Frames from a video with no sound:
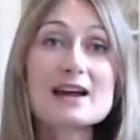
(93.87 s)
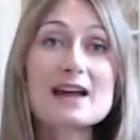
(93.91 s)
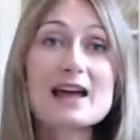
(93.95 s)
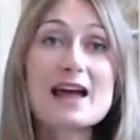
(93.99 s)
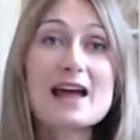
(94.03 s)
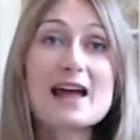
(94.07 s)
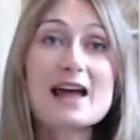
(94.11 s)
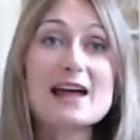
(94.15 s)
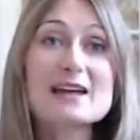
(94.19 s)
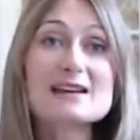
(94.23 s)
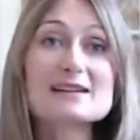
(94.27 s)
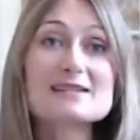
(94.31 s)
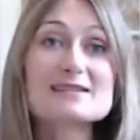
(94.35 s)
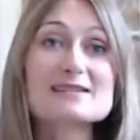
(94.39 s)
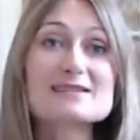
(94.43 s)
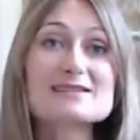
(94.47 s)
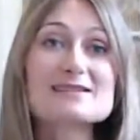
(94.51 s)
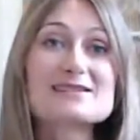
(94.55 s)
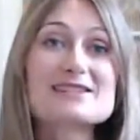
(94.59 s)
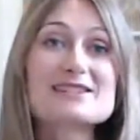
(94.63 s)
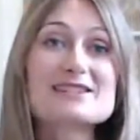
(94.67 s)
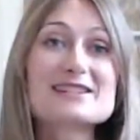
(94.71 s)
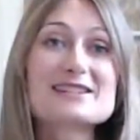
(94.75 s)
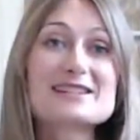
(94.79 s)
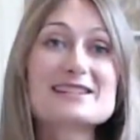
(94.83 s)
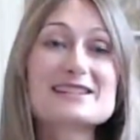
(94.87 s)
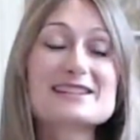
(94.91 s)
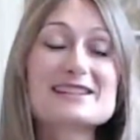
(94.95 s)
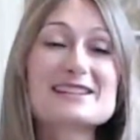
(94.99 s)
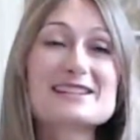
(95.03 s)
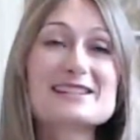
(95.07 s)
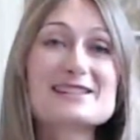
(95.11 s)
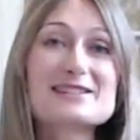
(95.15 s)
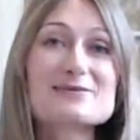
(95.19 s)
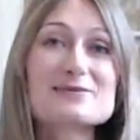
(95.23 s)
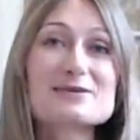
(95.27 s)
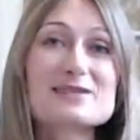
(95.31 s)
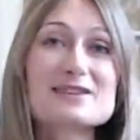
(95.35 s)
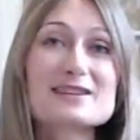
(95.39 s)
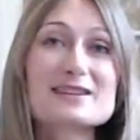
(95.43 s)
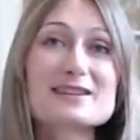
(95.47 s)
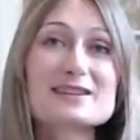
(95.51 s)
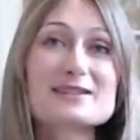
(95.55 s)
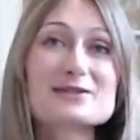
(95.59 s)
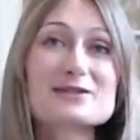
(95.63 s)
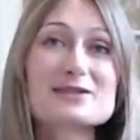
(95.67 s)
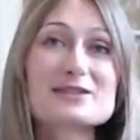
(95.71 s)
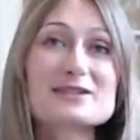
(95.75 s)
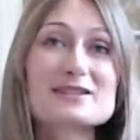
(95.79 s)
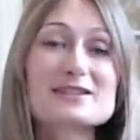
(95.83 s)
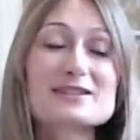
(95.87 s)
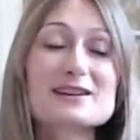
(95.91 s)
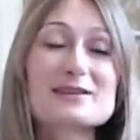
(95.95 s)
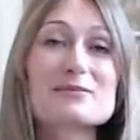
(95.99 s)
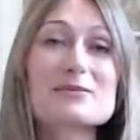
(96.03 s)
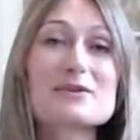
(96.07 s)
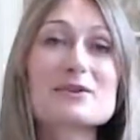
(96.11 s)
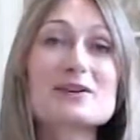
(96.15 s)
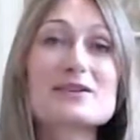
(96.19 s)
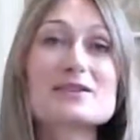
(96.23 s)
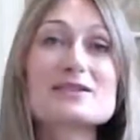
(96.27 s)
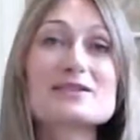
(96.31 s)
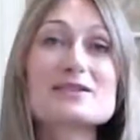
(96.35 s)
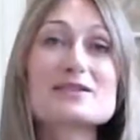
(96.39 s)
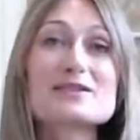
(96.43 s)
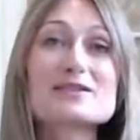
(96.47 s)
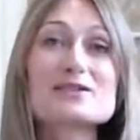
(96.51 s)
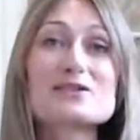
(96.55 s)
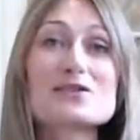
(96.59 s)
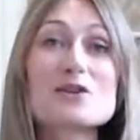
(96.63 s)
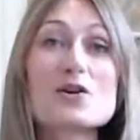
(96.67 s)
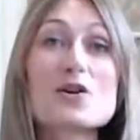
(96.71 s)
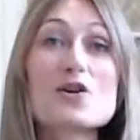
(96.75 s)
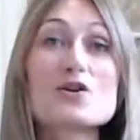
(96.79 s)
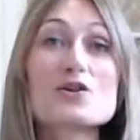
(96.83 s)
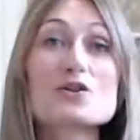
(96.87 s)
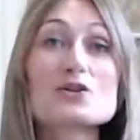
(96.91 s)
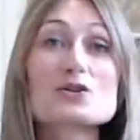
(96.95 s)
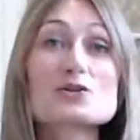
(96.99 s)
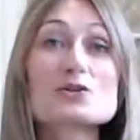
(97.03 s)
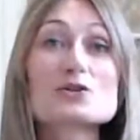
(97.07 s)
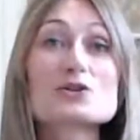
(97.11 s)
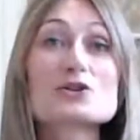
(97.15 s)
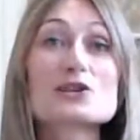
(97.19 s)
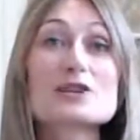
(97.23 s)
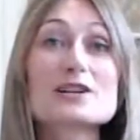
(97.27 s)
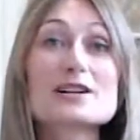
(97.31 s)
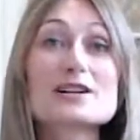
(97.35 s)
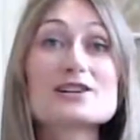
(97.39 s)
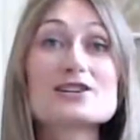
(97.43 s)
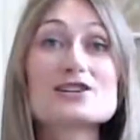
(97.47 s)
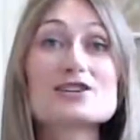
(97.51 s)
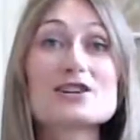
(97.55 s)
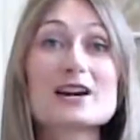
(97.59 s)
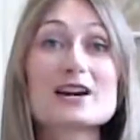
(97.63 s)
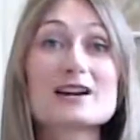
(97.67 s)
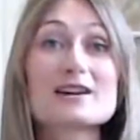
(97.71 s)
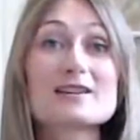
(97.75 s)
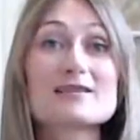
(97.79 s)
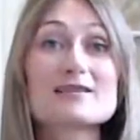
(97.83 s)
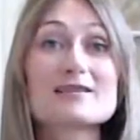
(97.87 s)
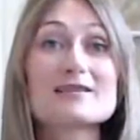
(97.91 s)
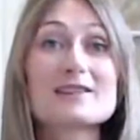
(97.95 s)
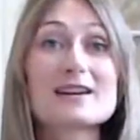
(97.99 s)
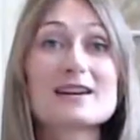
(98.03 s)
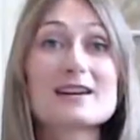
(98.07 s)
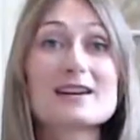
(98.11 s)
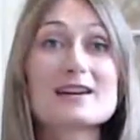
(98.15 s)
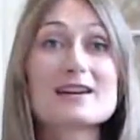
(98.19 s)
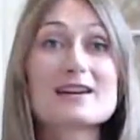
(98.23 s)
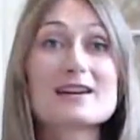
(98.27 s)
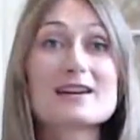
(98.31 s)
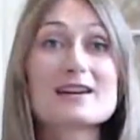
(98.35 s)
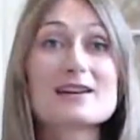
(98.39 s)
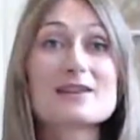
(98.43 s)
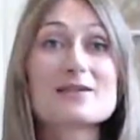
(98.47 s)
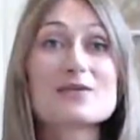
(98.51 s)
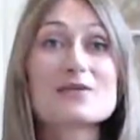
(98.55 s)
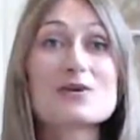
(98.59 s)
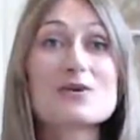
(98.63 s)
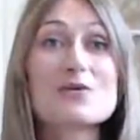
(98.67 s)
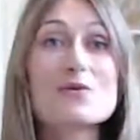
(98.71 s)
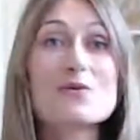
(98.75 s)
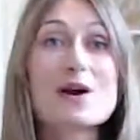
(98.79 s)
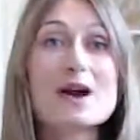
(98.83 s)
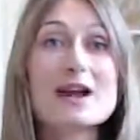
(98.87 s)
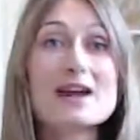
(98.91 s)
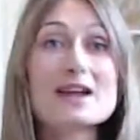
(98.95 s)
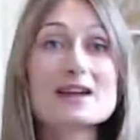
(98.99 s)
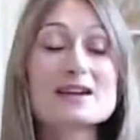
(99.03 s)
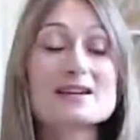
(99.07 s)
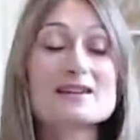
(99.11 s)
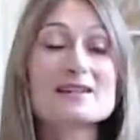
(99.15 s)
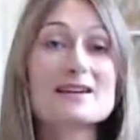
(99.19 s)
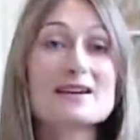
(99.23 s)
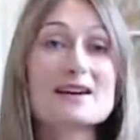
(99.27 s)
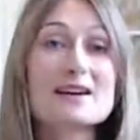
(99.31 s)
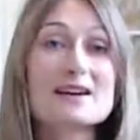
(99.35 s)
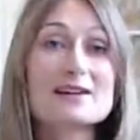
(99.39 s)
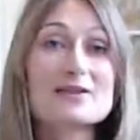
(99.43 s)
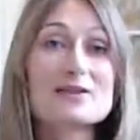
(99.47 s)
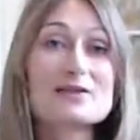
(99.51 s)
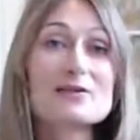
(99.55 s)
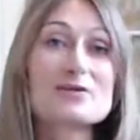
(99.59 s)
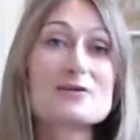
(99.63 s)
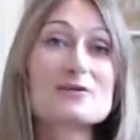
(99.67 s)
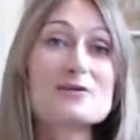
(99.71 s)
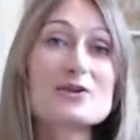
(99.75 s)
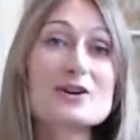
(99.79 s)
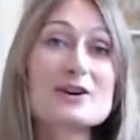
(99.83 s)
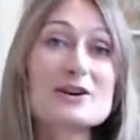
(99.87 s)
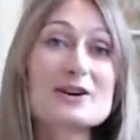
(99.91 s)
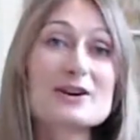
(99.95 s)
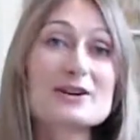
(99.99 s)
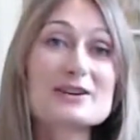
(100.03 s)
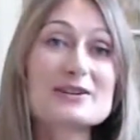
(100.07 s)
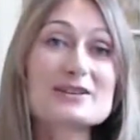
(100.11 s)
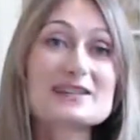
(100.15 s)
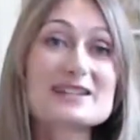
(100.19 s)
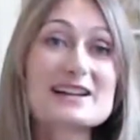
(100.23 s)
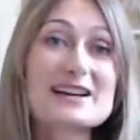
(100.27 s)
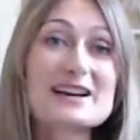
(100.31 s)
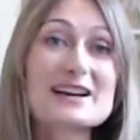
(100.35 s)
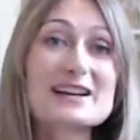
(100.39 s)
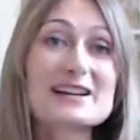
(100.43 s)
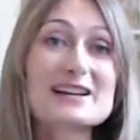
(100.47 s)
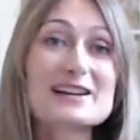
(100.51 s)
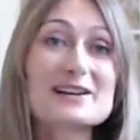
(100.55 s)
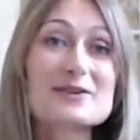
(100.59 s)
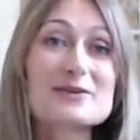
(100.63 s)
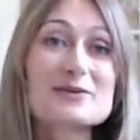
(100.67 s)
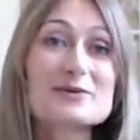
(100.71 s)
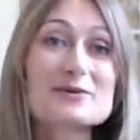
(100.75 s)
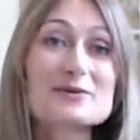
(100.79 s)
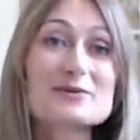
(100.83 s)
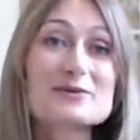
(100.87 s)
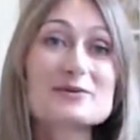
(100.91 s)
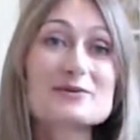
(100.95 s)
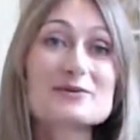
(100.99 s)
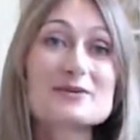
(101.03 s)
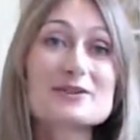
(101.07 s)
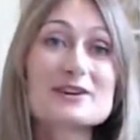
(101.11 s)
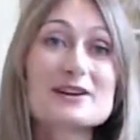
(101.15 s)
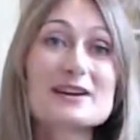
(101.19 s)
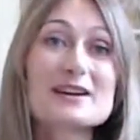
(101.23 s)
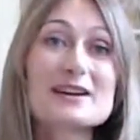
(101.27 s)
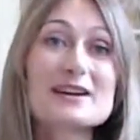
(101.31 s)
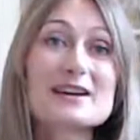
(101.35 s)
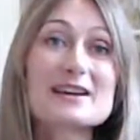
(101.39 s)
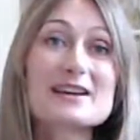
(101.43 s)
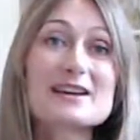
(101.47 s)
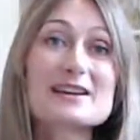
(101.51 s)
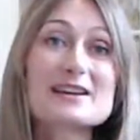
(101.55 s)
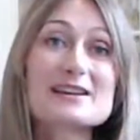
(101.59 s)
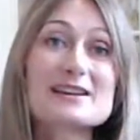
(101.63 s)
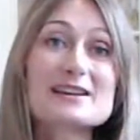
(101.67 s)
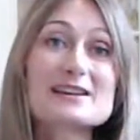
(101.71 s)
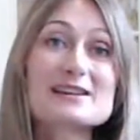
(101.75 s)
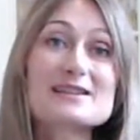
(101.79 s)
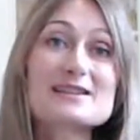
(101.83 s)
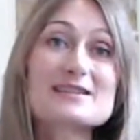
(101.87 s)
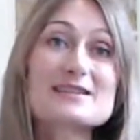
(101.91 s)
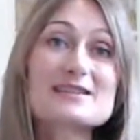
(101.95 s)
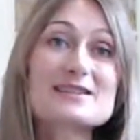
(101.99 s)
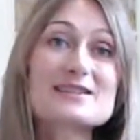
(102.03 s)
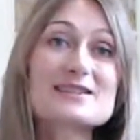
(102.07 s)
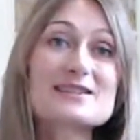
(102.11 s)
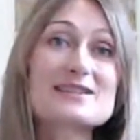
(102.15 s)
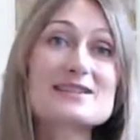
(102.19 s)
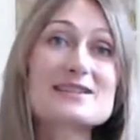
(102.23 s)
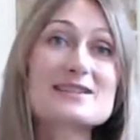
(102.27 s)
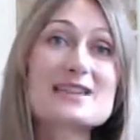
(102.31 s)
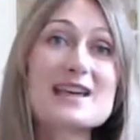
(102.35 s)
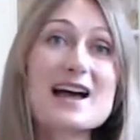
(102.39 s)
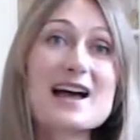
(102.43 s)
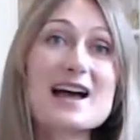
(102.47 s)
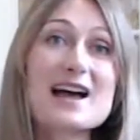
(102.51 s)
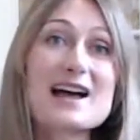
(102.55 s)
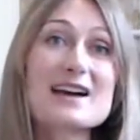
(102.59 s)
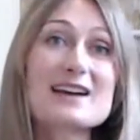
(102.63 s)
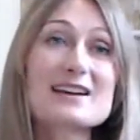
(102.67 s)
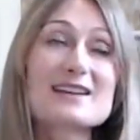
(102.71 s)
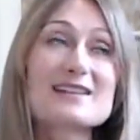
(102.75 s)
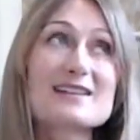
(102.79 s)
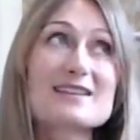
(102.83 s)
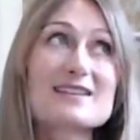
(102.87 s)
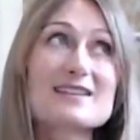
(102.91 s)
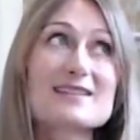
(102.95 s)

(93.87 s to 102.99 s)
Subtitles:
And it's really interesting because as an oral tradition, the way it kind of works, Hindu, is that